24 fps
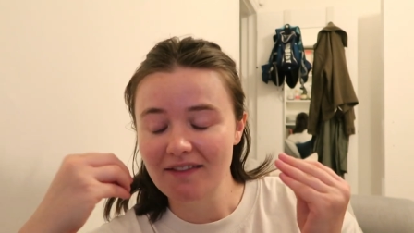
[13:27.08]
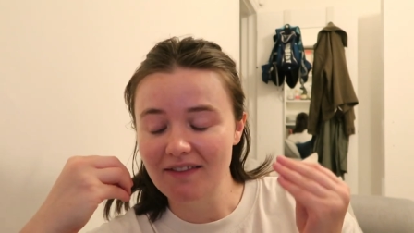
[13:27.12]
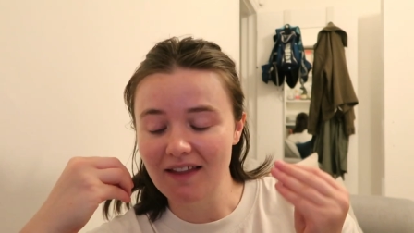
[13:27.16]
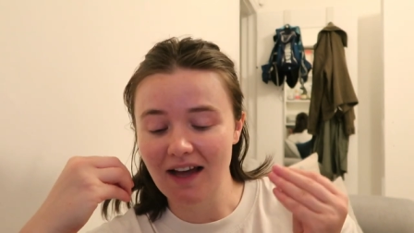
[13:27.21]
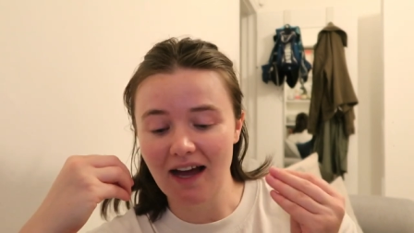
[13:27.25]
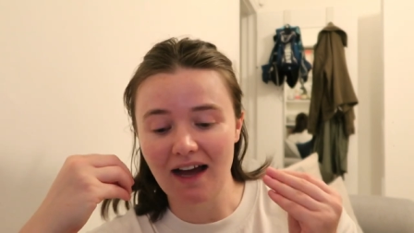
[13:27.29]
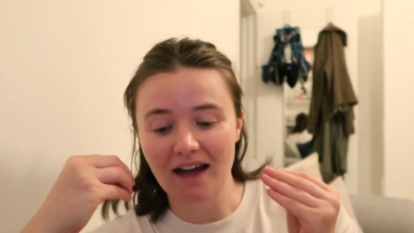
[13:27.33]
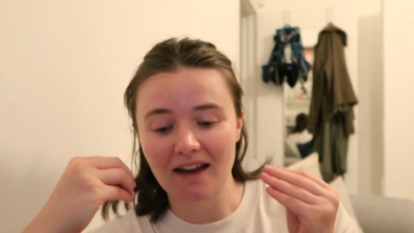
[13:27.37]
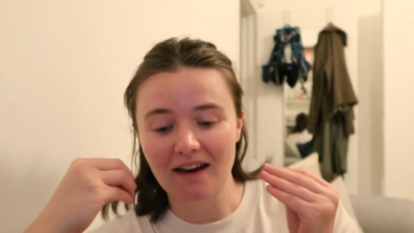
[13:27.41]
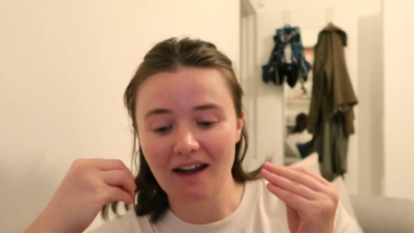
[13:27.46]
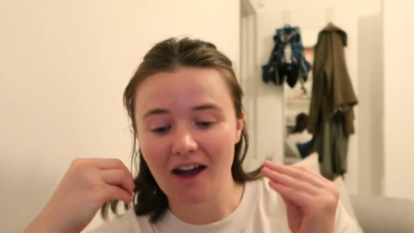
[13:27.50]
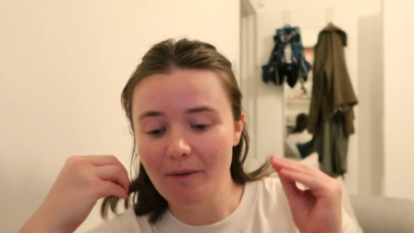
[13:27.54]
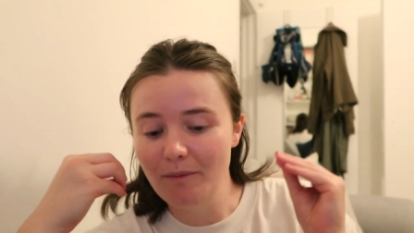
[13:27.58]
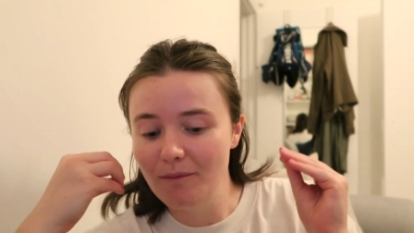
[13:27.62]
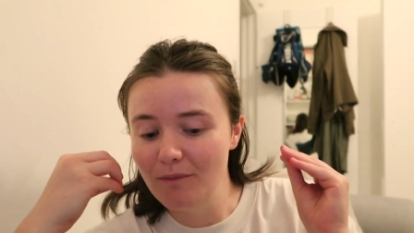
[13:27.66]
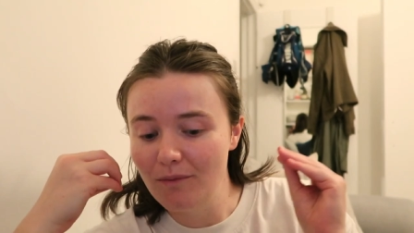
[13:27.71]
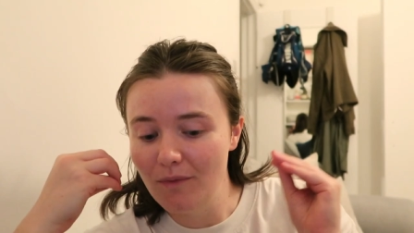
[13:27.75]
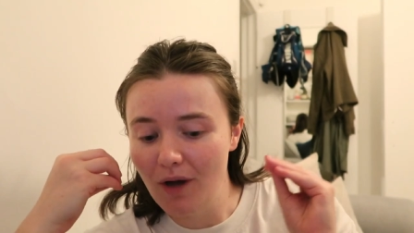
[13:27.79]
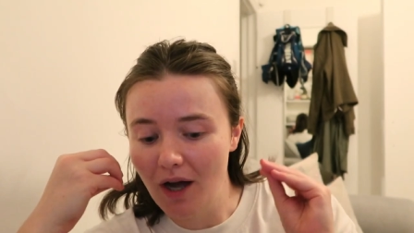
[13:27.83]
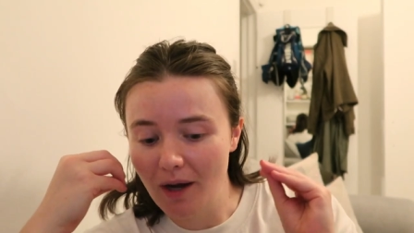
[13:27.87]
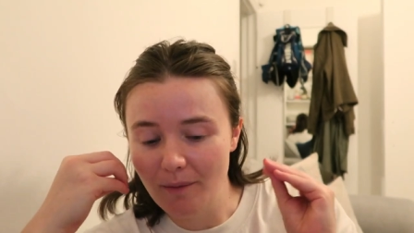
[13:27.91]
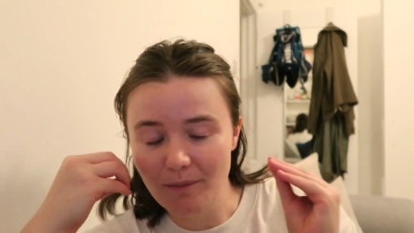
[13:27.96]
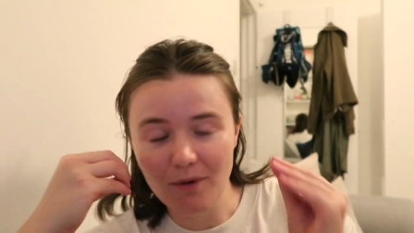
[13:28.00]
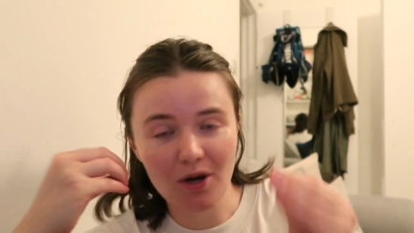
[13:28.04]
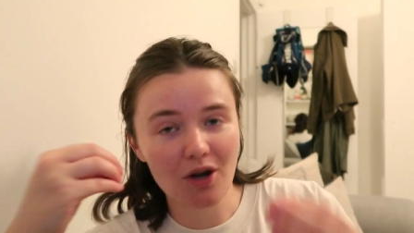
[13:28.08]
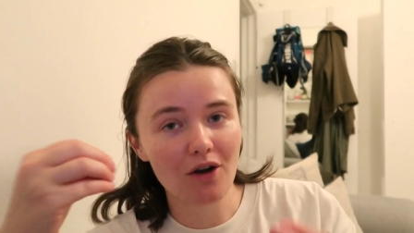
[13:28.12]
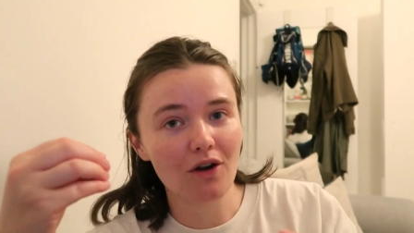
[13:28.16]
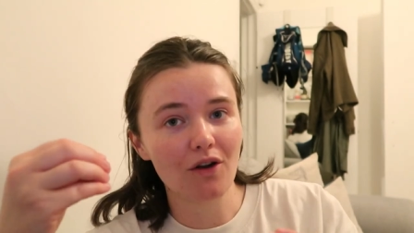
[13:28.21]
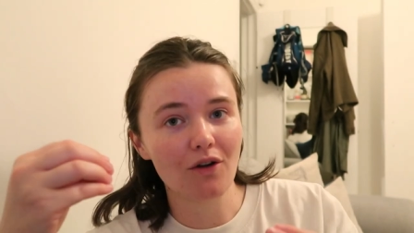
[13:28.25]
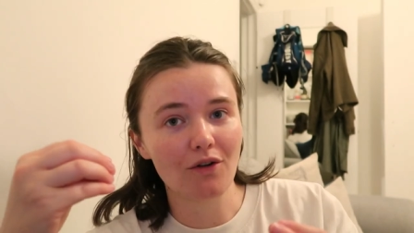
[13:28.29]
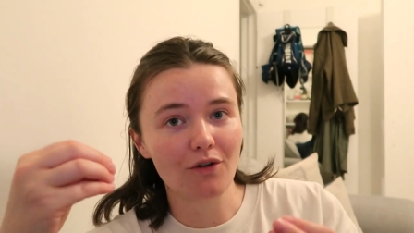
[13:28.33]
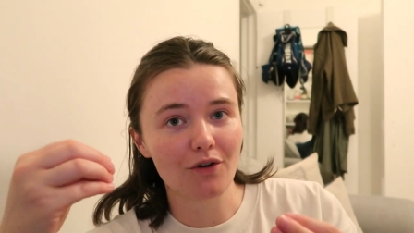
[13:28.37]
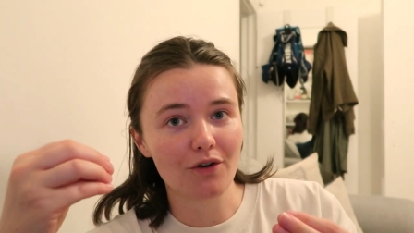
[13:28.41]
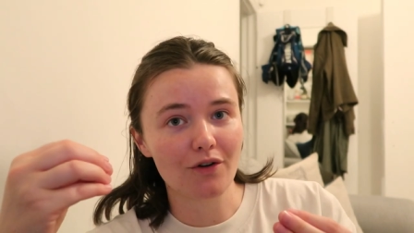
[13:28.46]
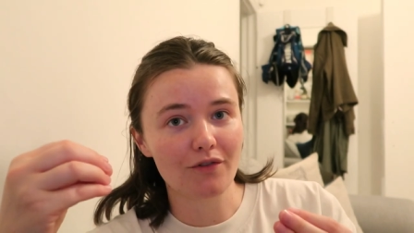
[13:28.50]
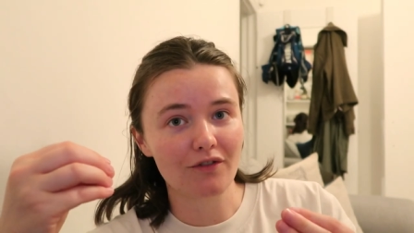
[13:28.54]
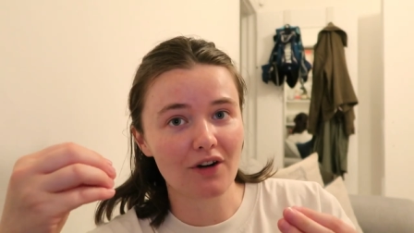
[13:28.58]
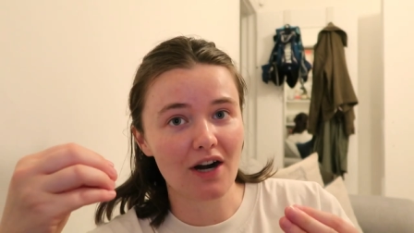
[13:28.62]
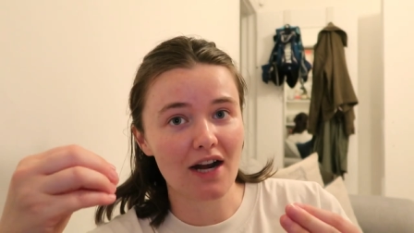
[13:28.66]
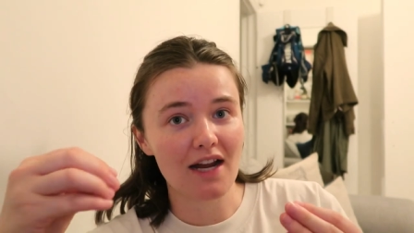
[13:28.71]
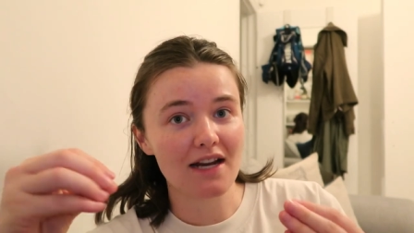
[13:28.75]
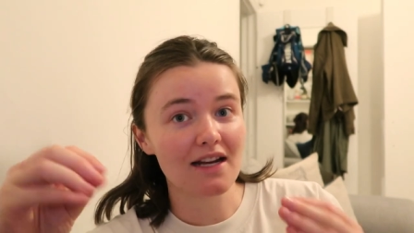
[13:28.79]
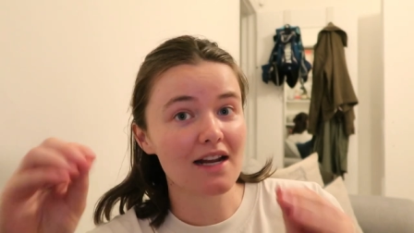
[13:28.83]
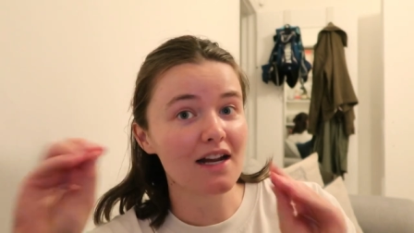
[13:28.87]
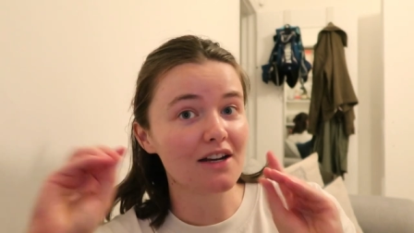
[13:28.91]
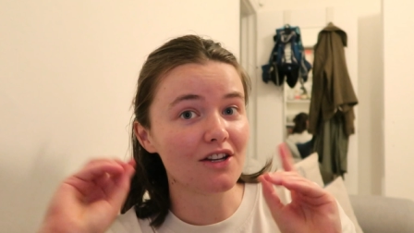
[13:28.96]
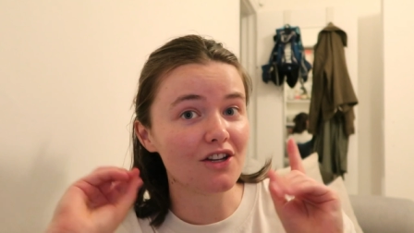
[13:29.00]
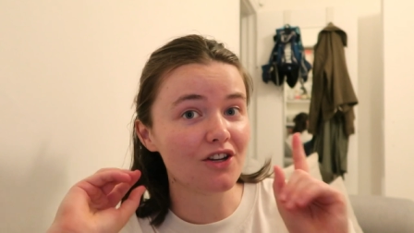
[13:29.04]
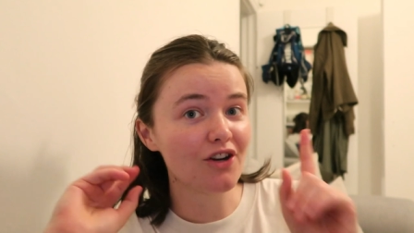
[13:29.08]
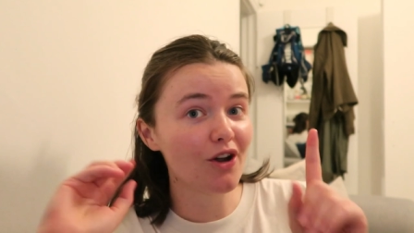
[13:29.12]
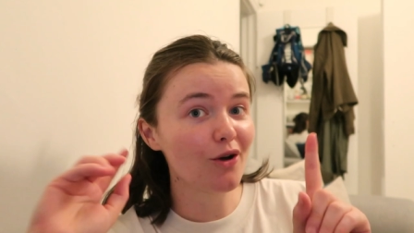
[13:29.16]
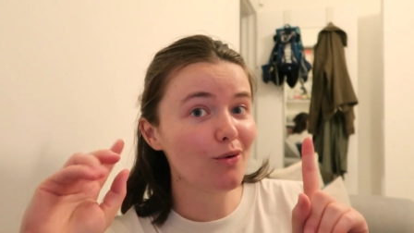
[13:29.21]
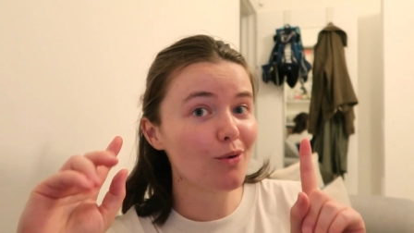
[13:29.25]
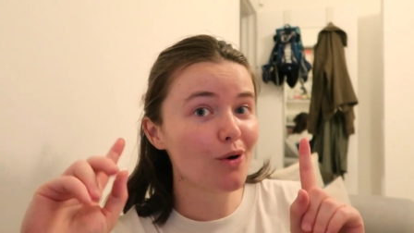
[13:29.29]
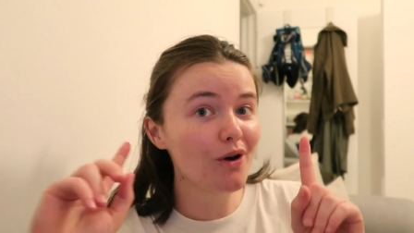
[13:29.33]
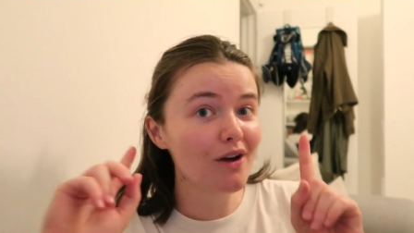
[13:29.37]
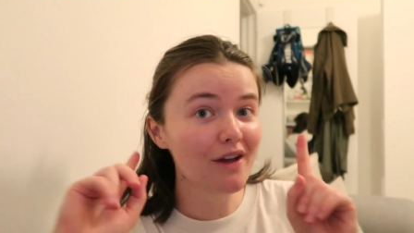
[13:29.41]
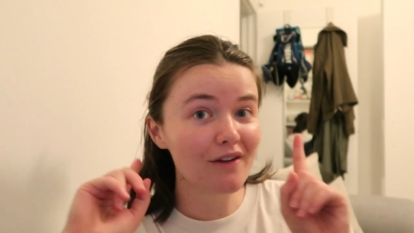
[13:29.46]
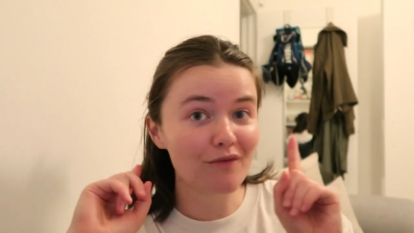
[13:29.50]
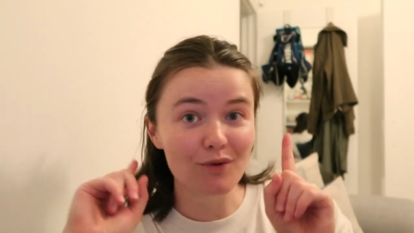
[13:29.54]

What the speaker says: that I'm no longer afraid. And you know what?